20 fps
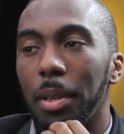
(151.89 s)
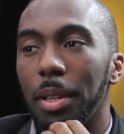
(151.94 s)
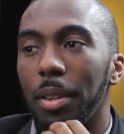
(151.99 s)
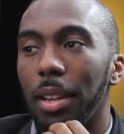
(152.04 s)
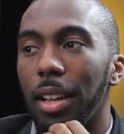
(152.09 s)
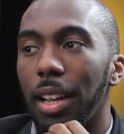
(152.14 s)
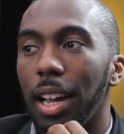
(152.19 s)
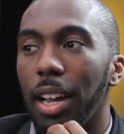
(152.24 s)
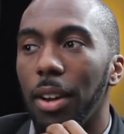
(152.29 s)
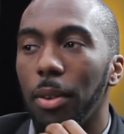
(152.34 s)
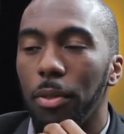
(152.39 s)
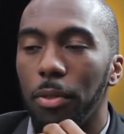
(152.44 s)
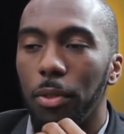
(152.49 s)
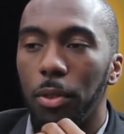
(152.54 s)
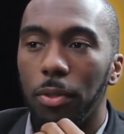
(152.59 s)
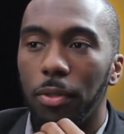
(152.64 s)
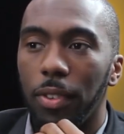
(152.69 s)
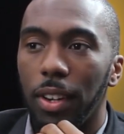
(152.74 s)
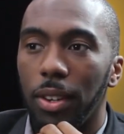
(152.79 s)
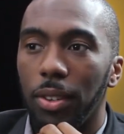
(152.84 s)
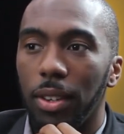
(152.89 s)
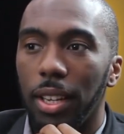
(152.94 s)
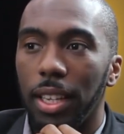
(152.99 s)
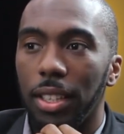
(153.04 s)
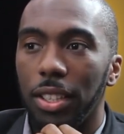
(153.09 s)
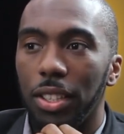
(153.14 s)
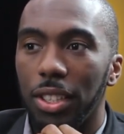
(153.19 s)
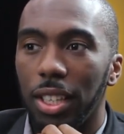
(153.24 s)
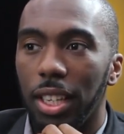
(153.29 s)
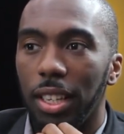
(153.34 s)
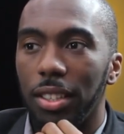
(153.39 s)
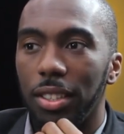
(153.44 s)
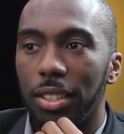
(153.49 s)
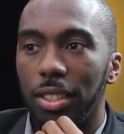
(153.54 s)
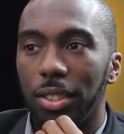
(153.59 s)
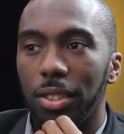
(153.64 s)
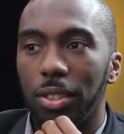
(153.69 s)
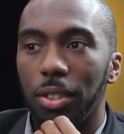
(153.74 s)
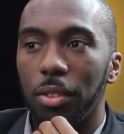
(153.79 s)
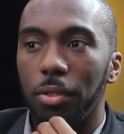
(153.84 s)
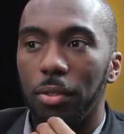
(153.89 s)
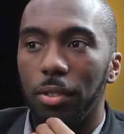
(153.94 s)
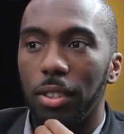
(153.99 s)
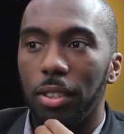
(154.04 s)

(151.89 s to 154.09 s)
I mean, how have you found like the challenges so